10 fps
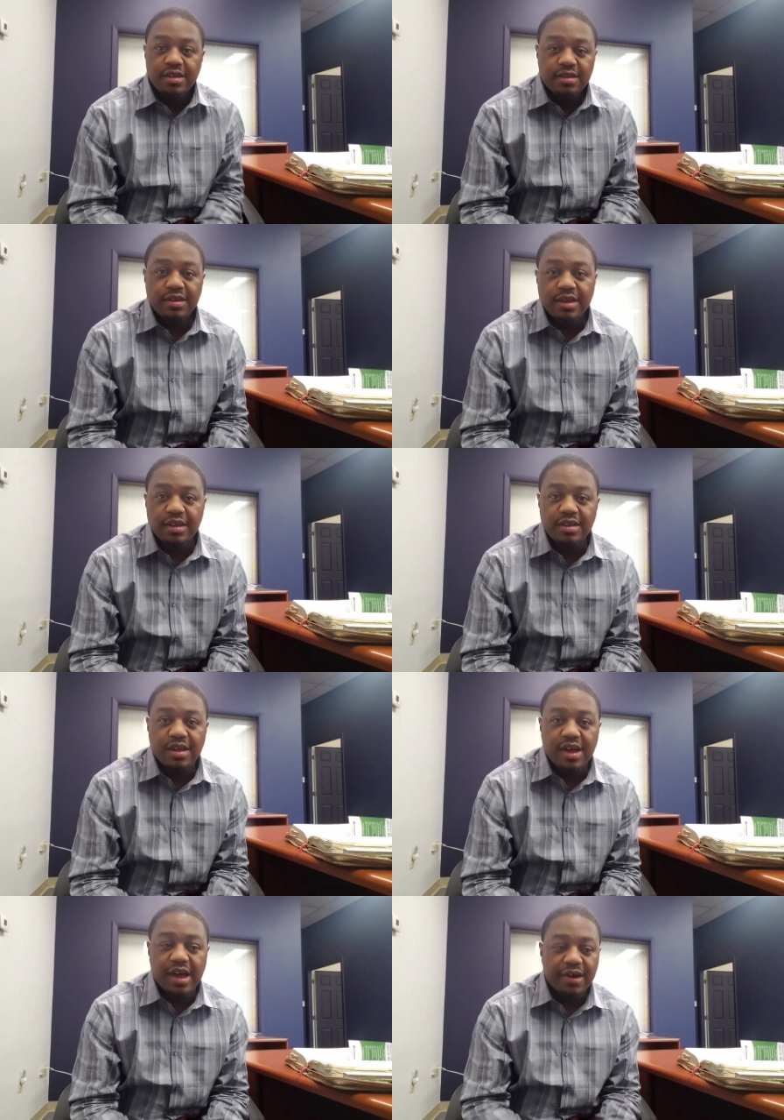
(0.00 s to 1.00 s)
and
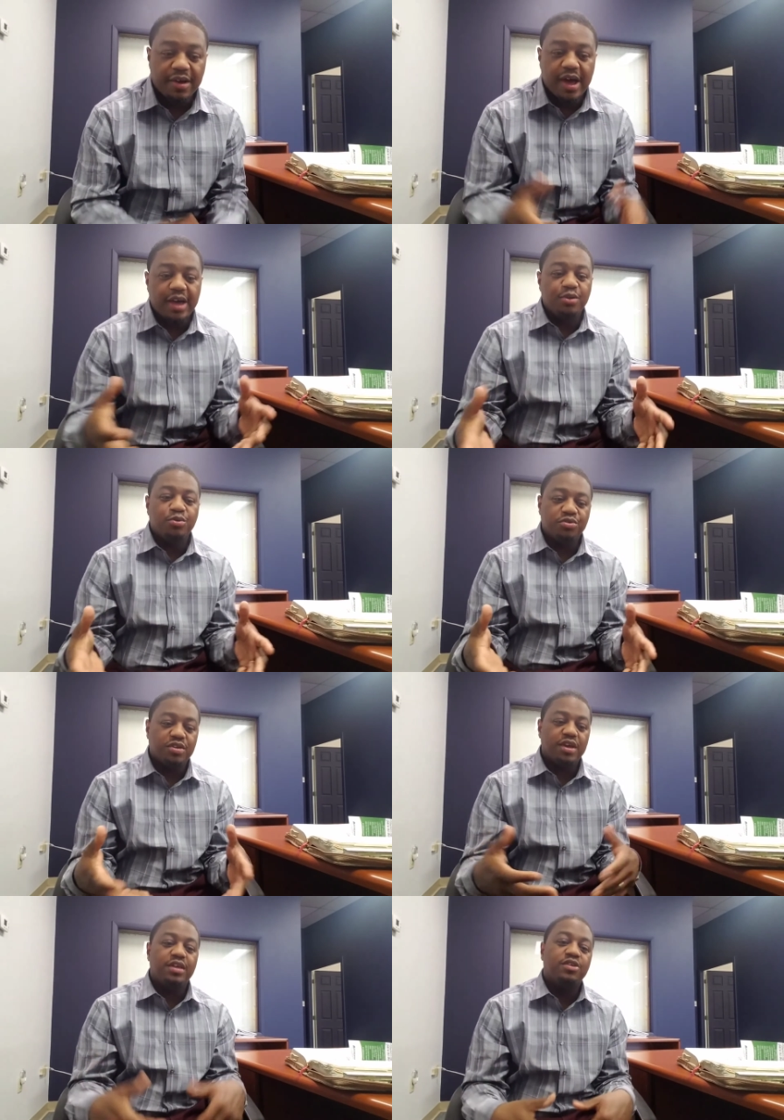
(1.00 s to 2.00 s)
uh, how idols
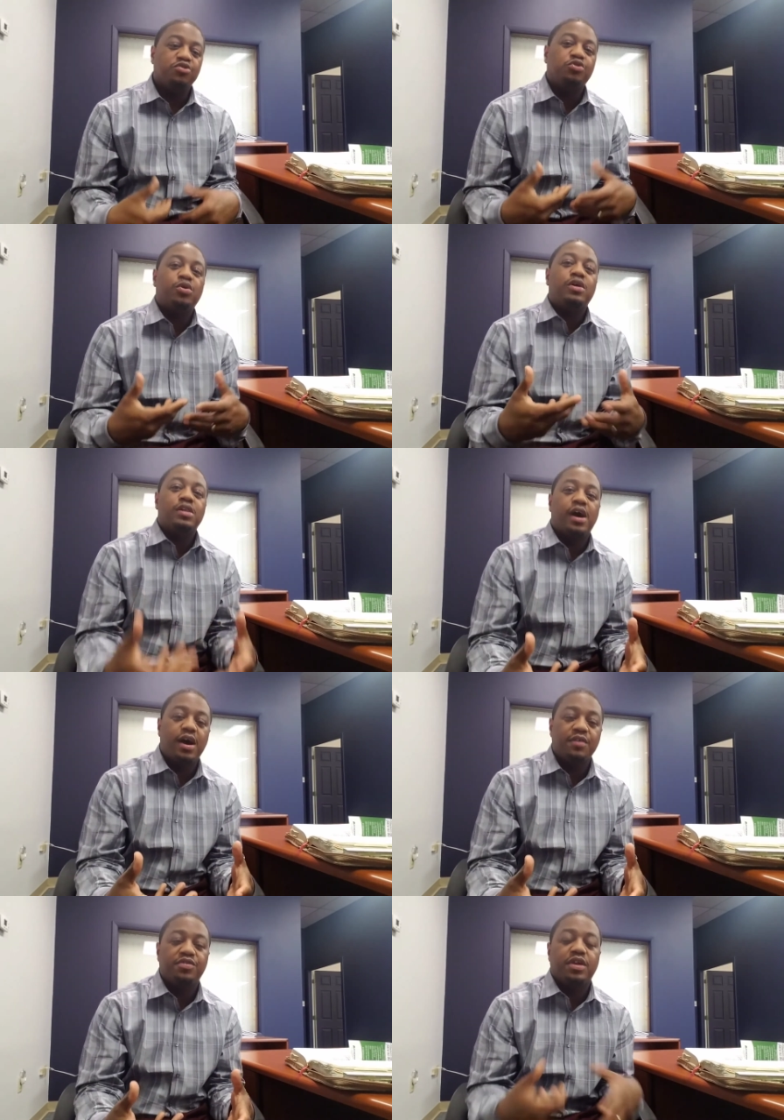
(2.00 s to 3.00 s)
get into our
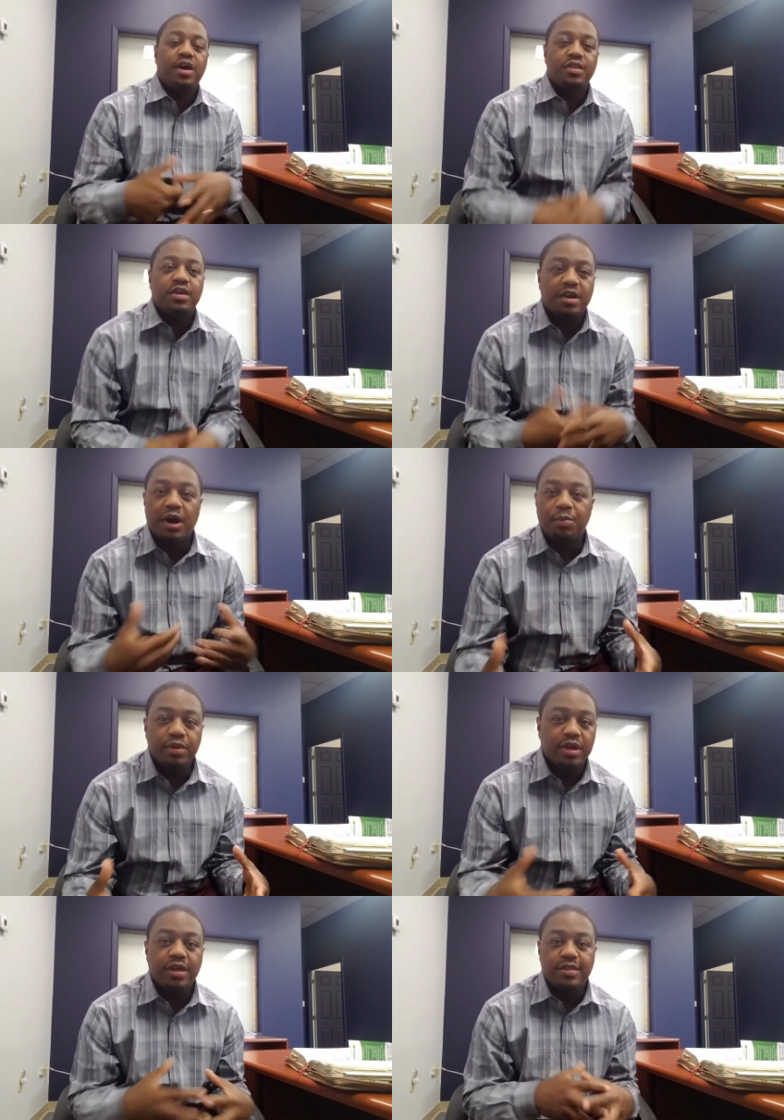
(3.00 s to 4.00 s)
lives and how they
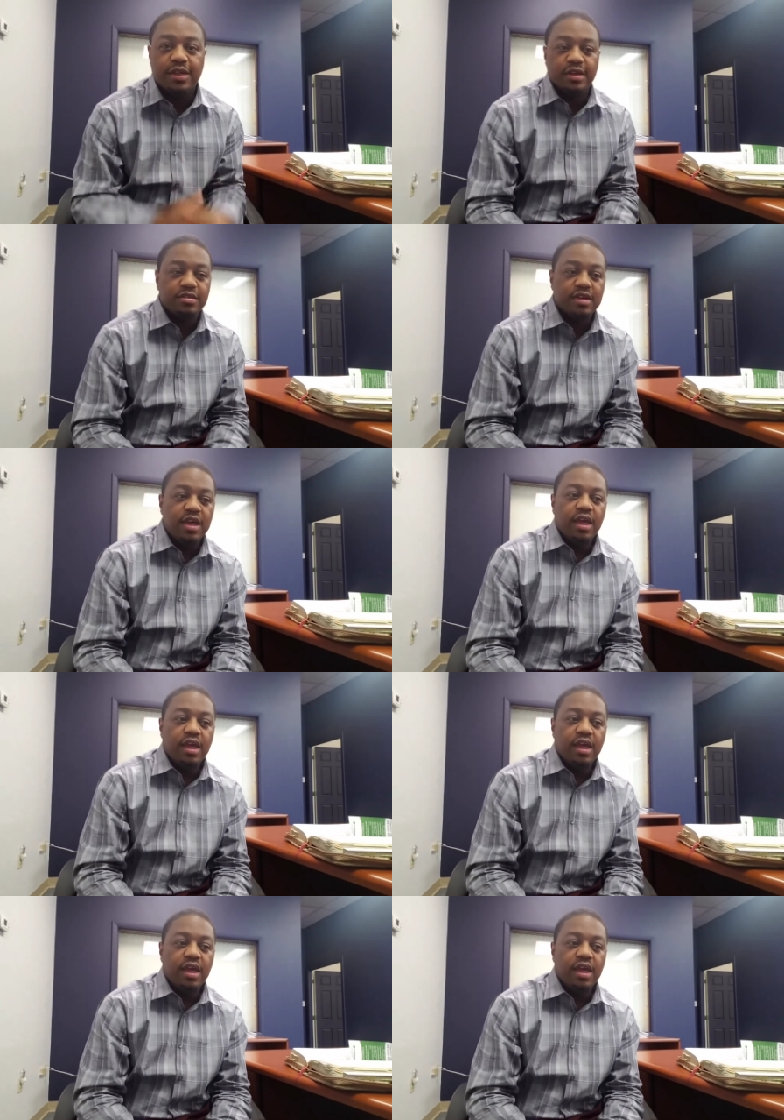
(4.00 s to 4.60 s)
complicate things.